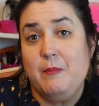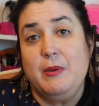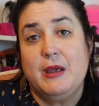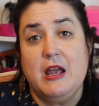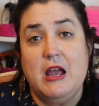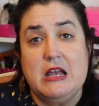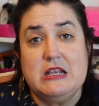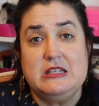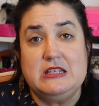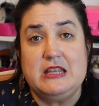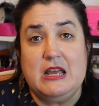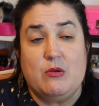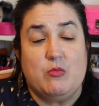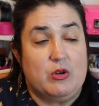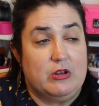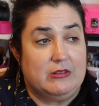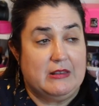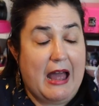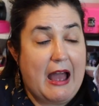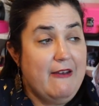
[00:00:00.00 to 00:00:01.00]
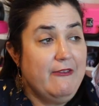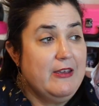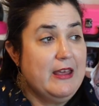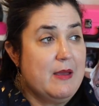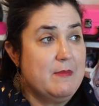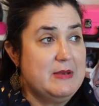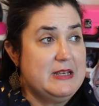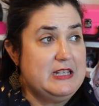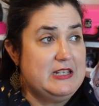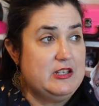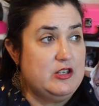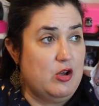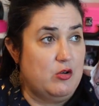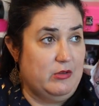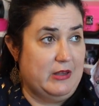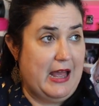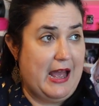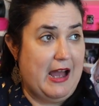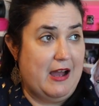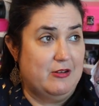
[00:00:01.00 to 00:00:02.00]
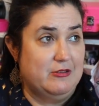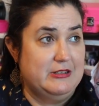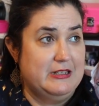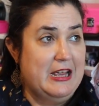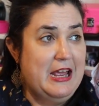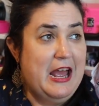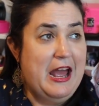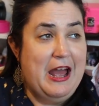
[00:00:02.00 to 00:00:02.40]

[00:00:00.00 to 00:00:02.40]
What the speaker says: because they were laughing at me so loud.